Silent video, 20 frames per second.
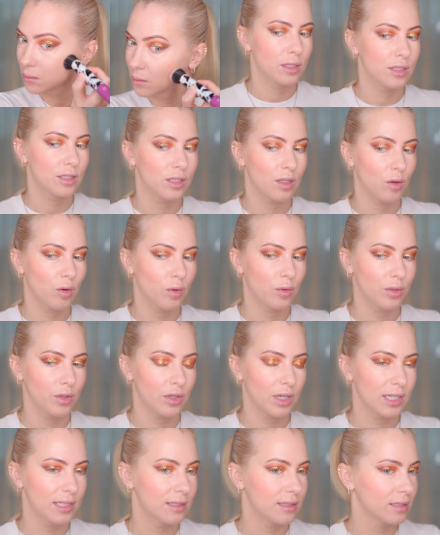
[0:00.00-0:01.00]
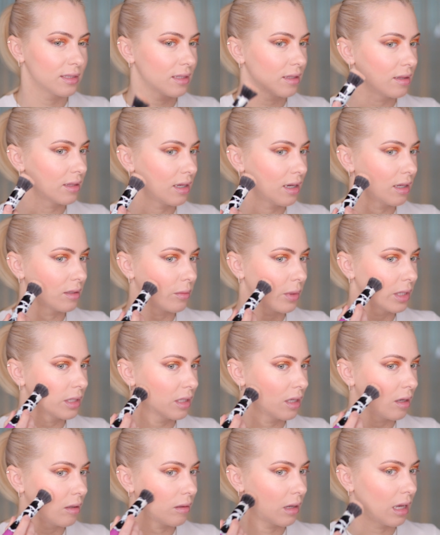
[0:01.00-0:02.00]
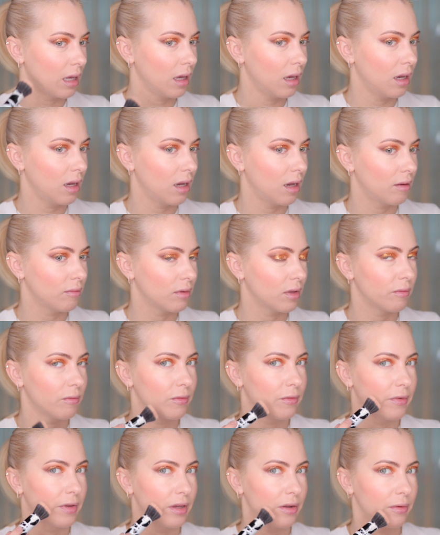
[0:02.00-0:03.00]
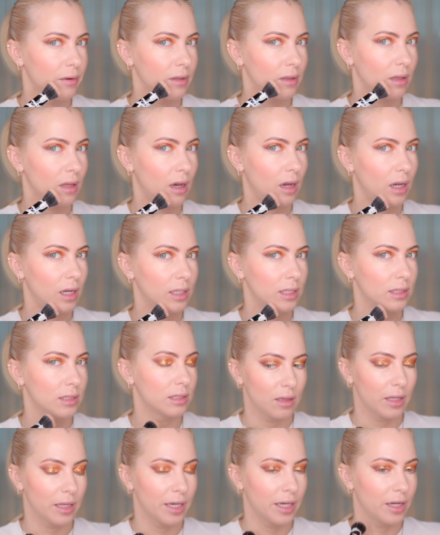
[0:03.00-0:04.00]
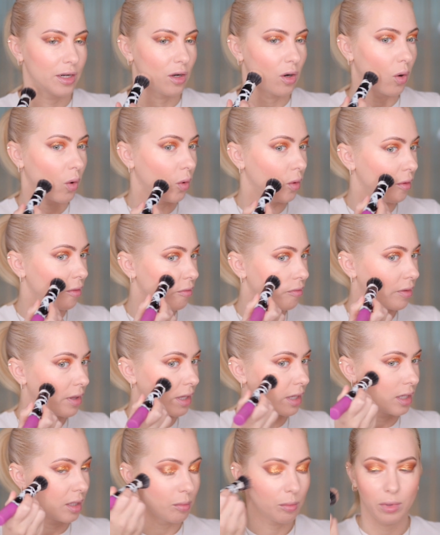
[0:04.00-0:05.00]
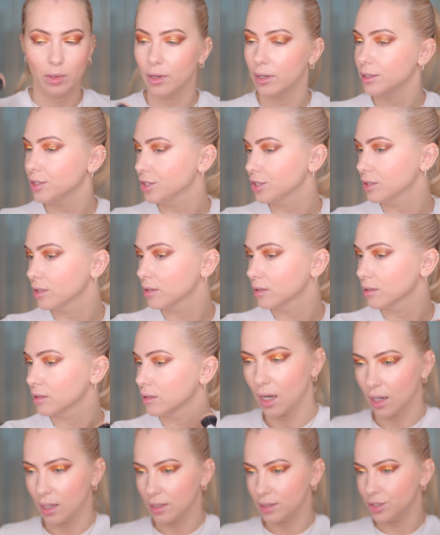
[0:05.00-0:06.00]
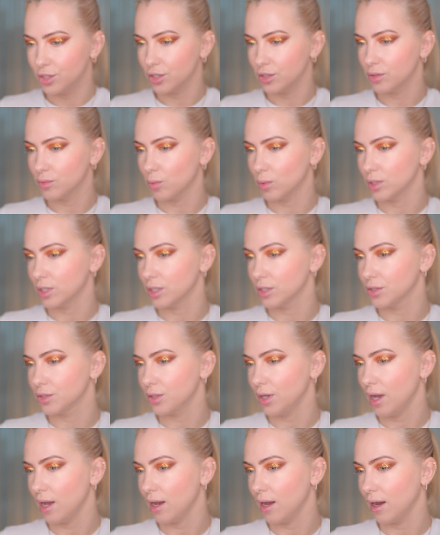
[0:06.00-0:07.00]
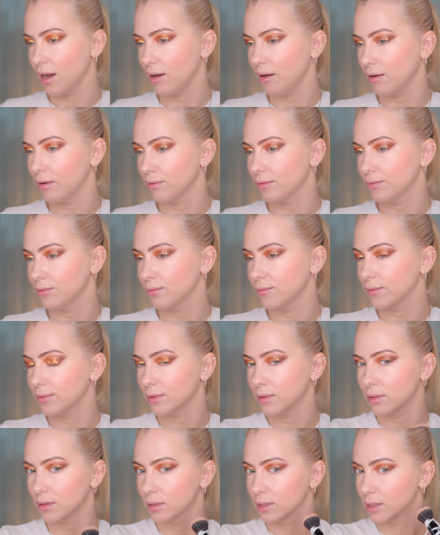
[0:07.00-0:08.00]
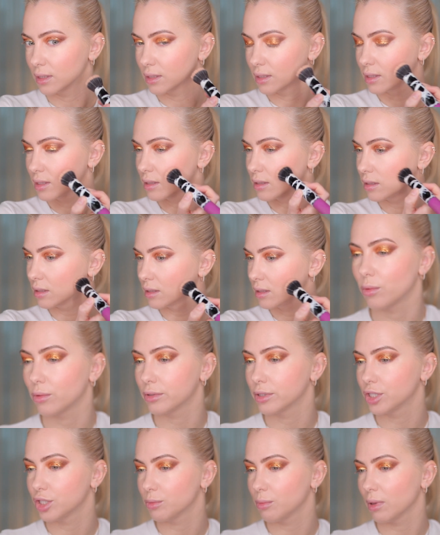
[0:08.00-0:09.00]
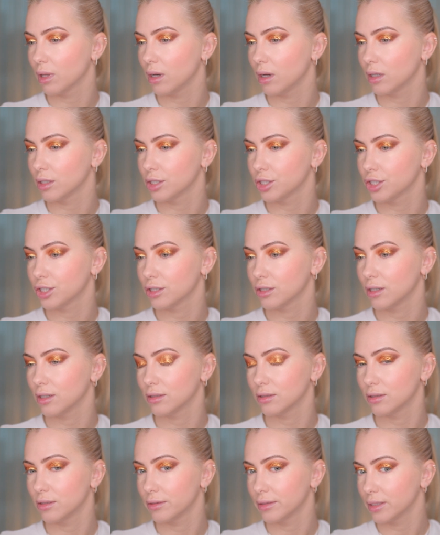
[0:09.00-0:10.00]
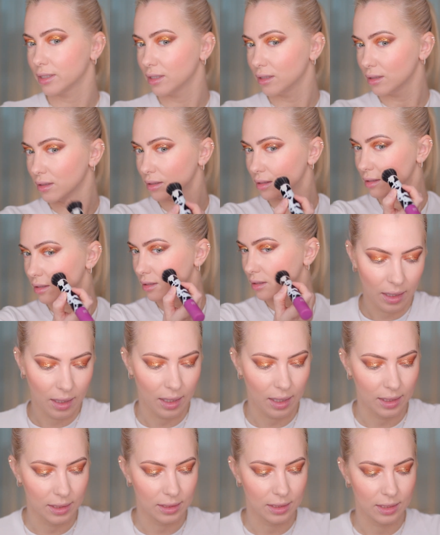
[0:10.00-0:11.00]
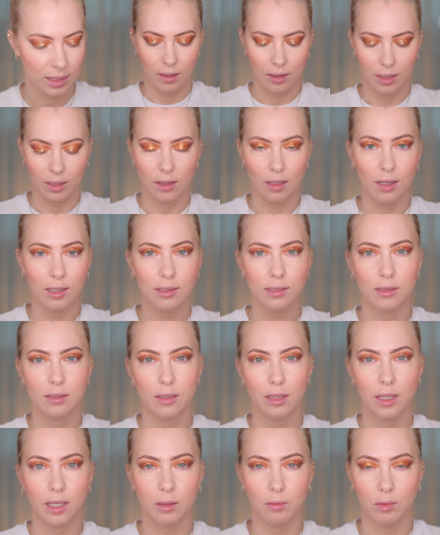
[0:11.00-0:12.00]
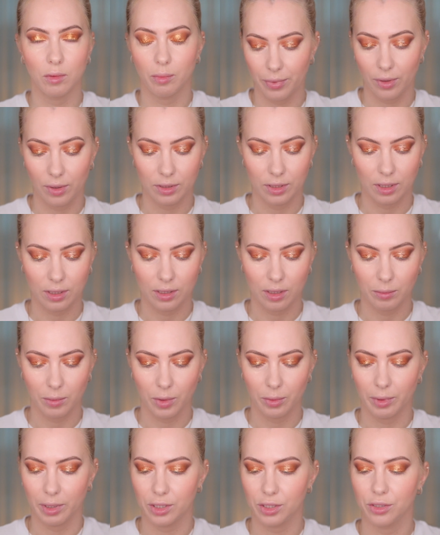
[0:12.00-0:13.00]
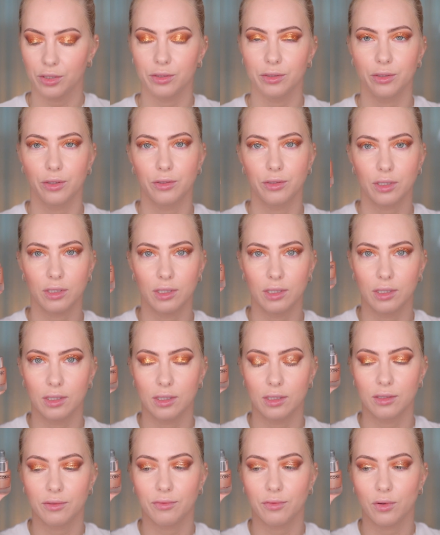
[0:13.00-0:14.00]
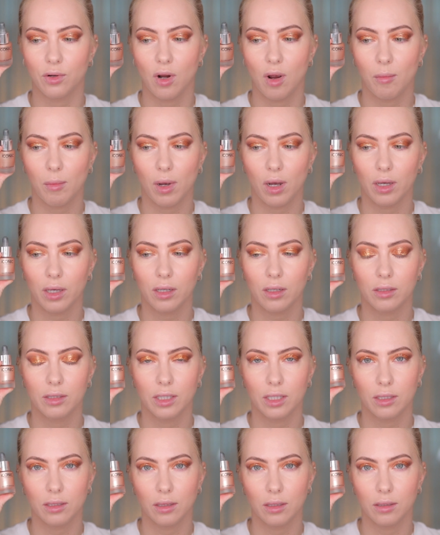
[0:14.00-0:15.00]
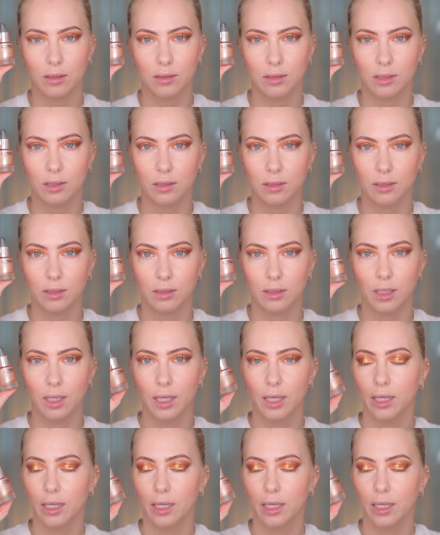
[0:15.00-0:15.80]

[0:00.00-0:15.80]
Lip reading: So you can see that right now I have a very light layer of a blush. I just wanted to have this orange blush underneath. And the last liquid product I'm going to use is from Iconic London